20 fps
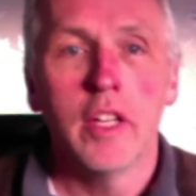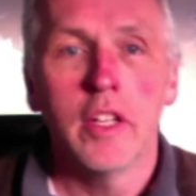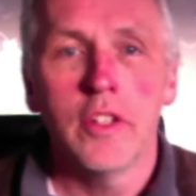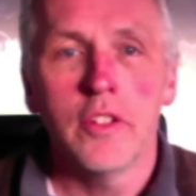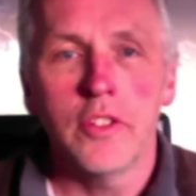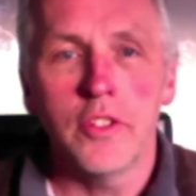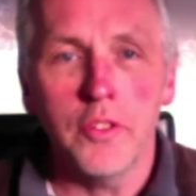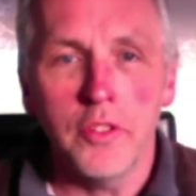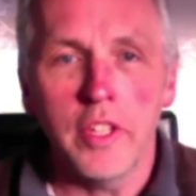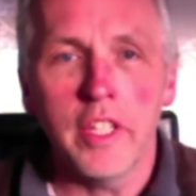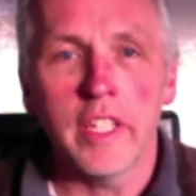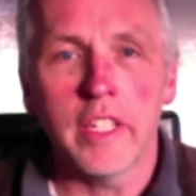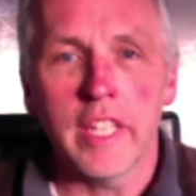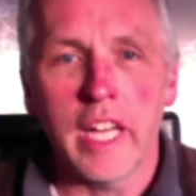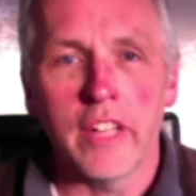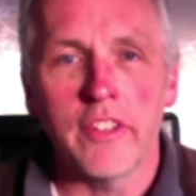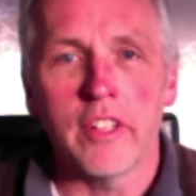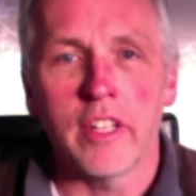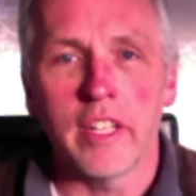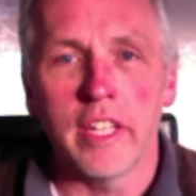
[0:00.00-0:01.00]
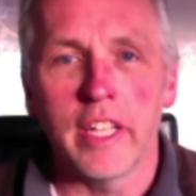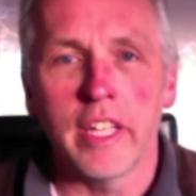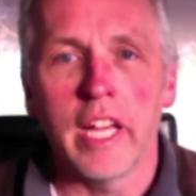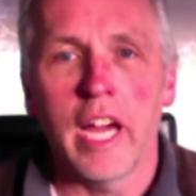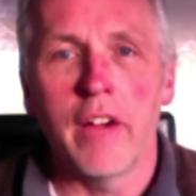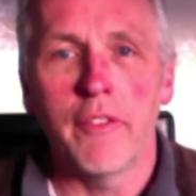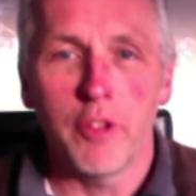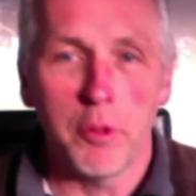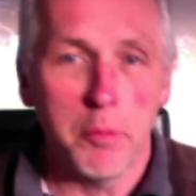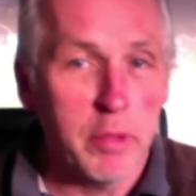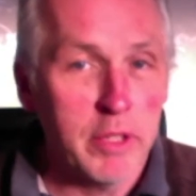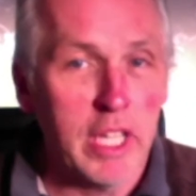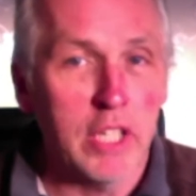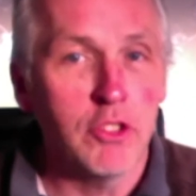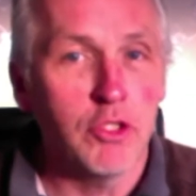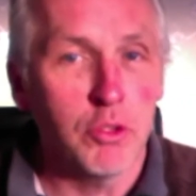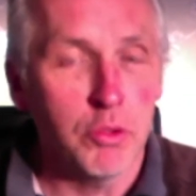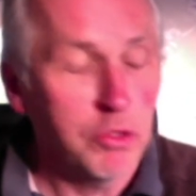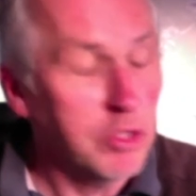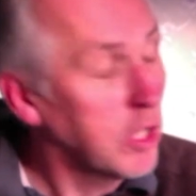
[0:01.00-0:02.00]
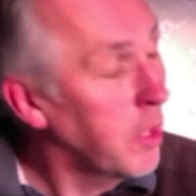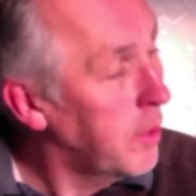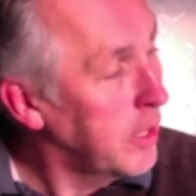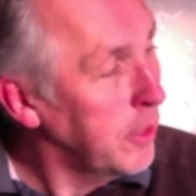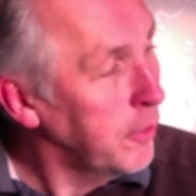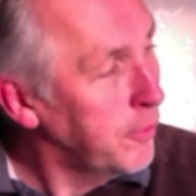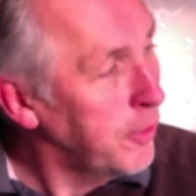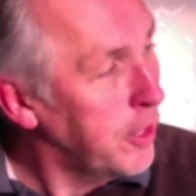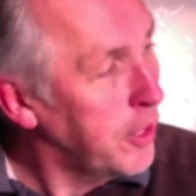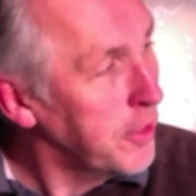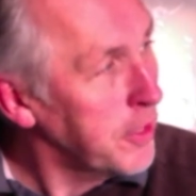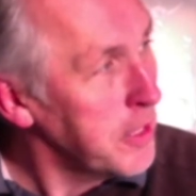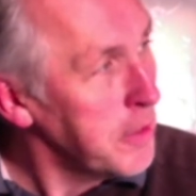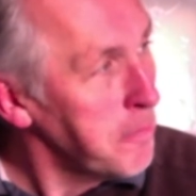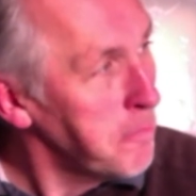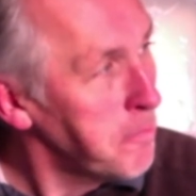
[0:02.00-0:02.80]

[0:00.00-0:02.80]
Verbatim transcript: Do you think Catalig have the potential to go any further?